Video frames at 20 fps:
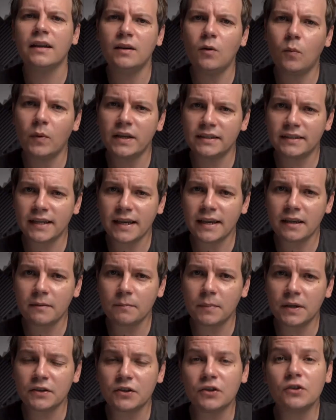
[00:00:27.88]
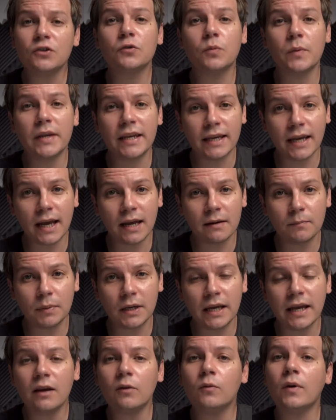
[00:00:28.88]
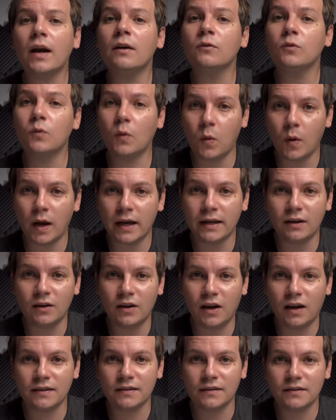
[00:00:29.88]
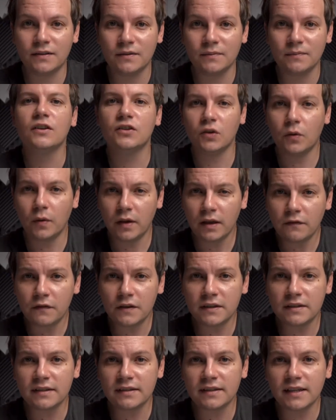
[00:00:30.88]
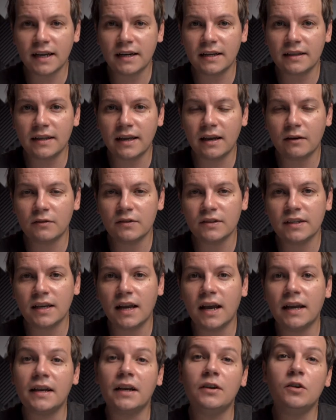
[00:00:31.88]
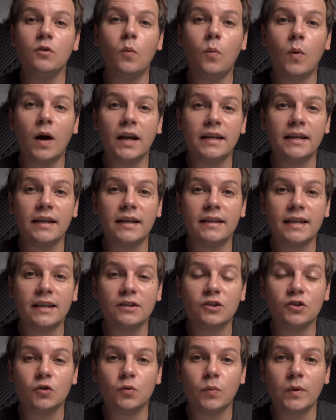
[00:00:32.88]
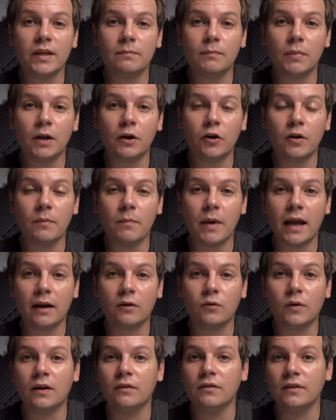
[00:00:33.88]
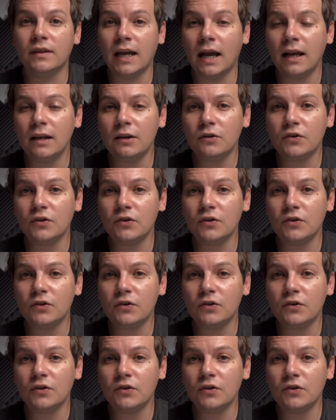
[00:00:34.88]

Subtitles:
Now when taking pictures, we can play around quite a lot. So if it's a sunny day outside and you want to get that sweet blurry background, dial your